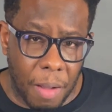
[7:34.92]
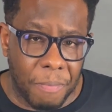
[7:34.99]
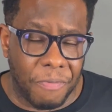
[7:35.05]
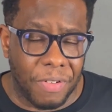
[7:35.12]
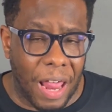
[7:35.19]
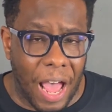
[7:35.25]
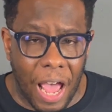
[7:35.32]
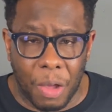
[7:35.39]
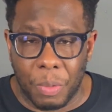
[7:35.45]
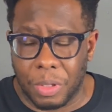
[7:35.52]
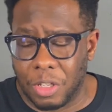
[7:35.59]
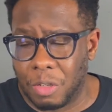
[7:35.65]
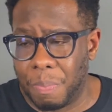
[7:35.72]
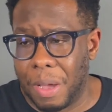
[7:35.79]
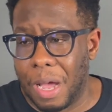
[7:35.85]
fly with
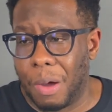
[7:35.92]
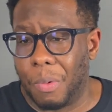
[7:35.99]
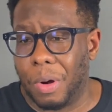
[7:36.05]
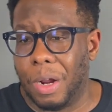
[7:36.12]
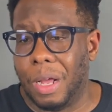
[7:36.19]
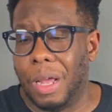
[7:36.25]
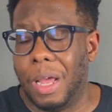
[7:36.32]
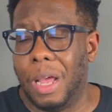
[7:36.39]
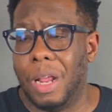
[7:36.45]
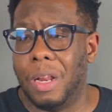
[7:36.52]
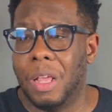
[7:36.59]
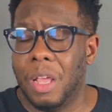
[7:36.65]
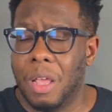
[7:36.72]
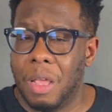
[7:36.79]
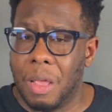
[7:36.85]
this power and
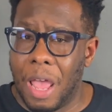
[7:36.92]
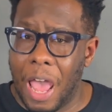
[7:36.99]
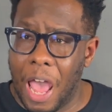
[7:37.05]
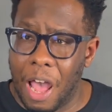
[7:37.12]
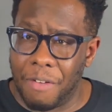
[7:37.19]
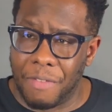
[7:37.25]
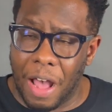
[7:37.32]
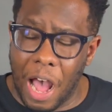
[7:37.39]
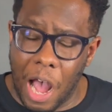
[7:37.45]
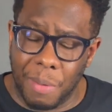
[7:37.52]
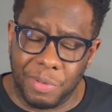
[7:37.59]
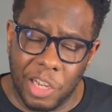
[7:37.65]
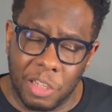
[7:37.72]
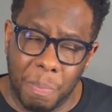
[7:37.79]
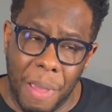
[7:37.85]
have
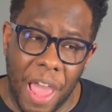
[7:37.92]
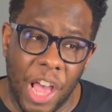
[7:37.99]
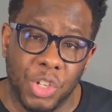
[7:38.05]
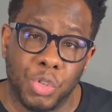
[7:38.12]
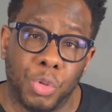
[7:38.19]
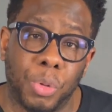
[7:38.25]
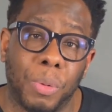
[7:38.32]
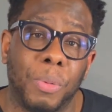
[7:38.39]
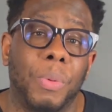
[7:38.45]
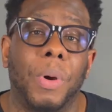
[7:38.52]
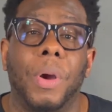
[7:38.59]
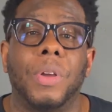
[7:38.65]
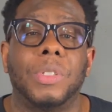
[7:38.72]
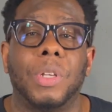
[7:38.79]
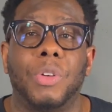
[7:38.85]
objects pass through
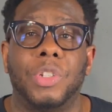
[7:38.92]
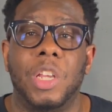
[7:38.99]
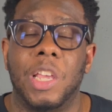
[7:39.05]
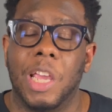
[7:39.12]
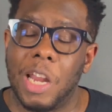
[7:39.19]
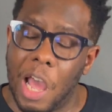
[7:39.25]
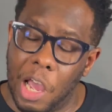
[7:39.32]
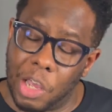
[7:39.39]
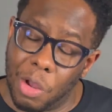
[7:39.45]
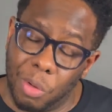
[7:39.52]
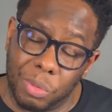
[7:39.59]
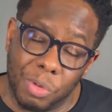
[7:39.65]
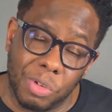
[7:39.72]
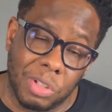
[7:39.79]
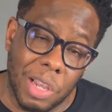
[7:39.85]
her. So she cannot go
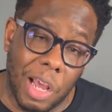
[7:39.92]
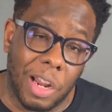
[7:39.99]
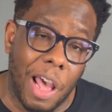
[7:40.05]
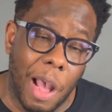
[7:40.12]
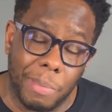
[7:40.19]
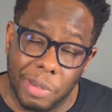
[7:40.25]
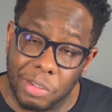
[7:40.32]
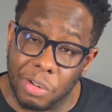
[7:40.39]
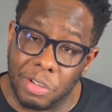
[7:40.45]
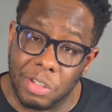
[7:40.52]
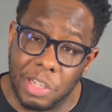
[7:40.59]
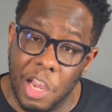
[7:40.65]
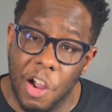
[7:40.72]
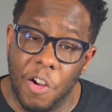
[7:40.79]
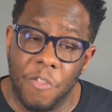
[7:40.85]
through solid objects
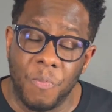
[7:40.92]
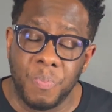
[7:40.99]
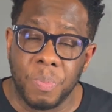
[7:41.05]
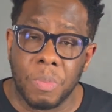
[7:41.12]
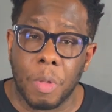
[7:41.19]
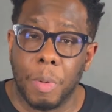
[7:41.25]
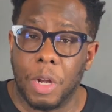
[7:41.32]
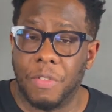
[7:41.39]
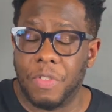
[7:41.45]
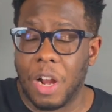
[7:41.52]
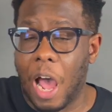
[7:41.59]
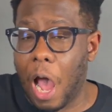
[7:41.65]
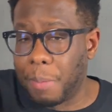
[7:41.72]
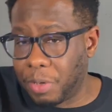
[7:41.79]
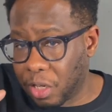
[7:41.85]
herself, but if an
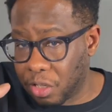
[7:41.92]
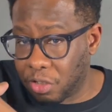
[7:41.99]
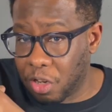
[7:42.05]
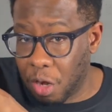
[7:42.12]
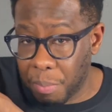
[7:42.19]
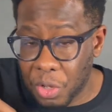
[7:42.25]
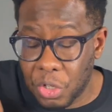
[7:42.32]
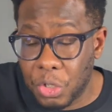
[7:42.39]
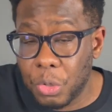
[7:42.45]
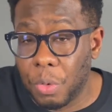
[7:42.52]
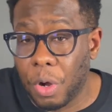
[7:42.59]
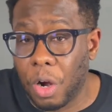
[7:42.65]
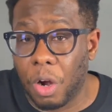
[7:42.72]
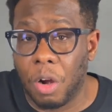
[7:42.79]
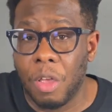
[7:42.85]
object is coming to
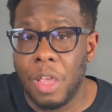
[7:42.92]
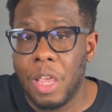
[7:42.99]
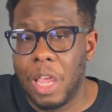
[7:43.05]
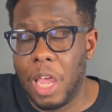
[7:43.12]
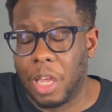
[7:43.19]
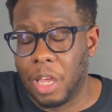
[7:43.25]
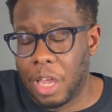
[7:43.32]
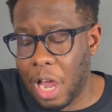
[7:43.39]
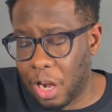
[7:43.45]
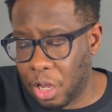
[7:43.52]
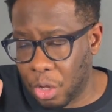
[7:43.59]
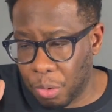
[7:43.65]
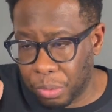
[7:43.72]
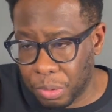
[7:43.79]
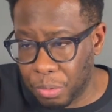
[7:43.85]
her, it can kind of
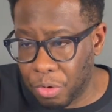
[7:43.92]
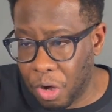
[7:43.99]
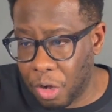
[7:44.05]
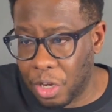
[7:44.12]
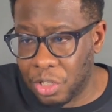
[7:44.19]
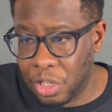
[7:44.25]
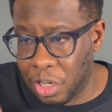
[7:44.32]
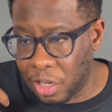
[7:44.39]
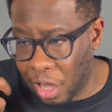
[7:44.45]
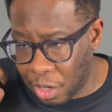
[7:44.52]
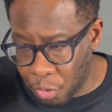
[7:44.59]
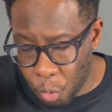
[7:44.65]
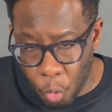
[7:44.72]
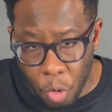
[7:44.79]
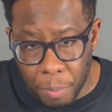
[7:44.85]
go through her because she can like
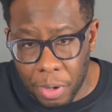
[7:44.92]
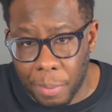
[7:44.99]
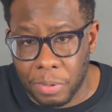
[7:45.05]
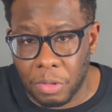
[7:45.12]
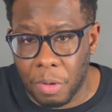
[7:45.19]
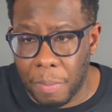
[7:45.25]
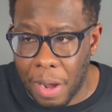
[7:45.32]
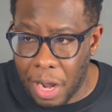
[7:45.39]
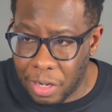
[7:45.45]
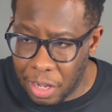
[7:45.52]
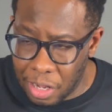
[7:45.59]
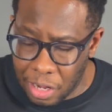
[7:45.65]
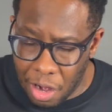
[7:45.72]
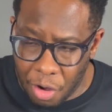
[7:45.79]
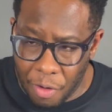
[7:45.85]
warm it up so by
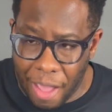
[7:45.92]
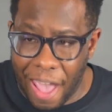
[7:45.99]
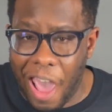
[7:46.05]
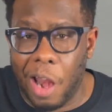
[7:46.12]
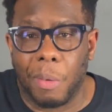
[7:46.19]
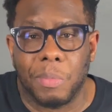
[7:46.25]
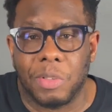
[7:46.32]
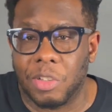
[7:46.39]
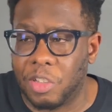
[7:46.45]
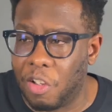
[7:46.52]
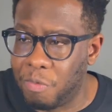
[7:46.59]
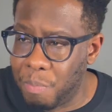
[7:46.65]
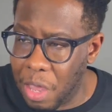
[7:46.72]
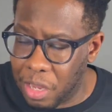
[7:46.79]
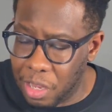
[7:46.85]
that her atoms and
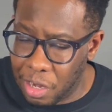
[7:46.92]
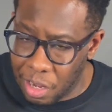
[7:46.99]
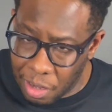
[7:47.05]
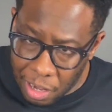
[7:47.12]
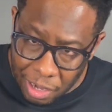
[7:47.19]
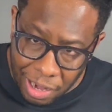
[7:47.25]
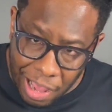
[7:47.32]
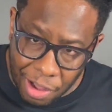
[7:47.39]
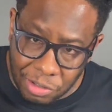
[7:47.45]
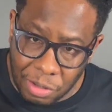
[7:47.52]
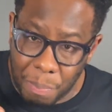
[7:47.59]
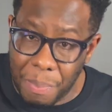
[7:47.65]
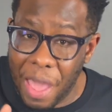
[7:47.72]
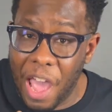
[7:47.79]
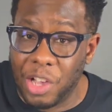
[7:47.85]
stuff make it allow to
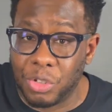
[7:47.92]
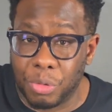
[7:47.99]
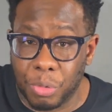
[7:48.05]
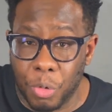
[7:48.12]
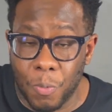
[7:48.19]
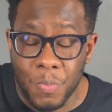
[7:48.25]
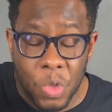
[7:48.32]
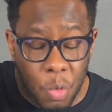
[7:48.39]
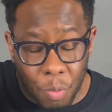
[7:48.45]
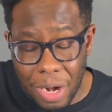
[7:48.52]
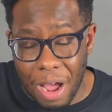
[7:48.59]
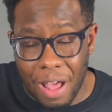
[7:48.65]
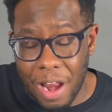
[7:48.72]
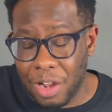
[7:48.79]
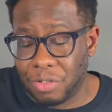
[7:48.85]
pass through
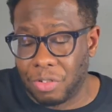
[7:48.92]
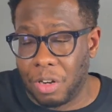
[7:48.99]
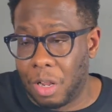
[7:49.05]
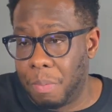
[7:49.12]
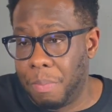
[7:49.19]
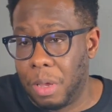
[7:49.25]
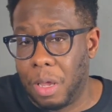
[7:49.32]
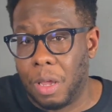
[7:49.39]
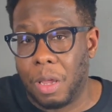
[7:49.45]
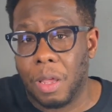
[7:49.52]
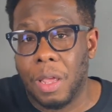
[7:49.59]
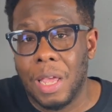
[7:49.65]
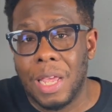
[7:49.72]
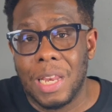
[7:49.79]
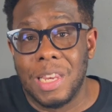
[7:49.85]
without initially being
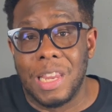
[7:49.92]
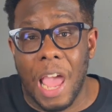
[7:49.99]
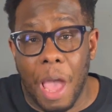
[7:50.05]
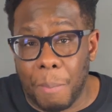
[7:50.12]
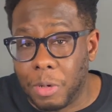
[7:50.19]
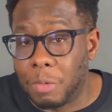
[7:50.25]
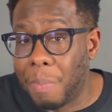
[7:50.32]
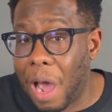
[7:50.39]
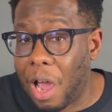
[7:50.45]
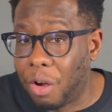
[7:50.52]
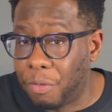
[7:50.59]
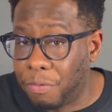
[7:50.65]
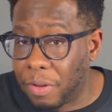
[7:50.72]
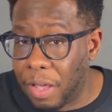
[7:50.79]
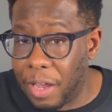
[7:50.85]
damaged by her
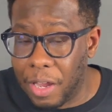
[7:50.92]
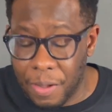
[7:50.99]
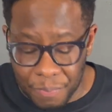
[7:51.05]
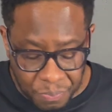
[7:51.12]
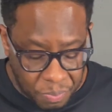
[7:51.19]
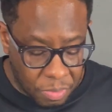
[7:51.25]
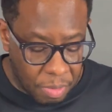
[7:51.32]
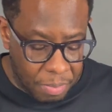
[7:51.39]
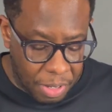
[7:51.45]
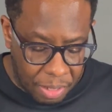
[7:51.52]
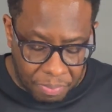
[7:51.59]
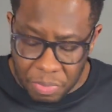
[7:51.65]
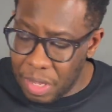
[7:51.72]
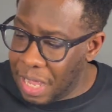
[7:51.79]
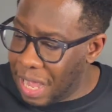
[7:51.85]
flame.
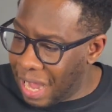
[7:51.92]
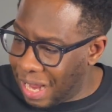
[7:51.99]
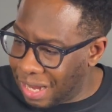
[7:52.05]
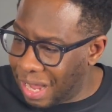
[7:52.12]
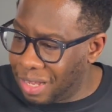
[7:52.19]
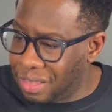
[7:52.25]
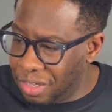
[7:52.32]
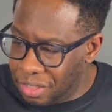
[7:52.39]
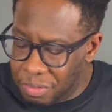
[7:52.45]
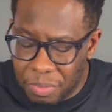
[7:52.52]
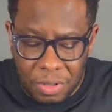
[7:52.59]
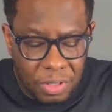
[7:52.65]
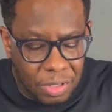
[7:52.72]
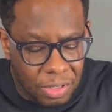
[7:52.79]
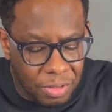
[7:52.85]
But I like this
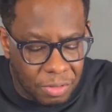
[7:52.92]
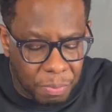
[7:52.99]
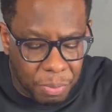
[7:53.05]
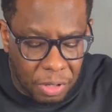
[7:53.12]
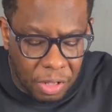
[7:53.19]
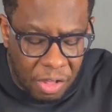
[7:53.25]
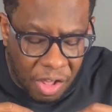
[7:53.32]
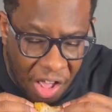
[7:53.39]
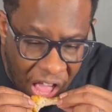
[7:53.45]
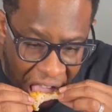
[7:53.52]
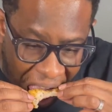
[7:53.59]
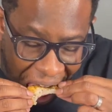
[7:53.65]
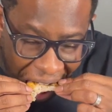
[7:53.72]
one. It's pretty good.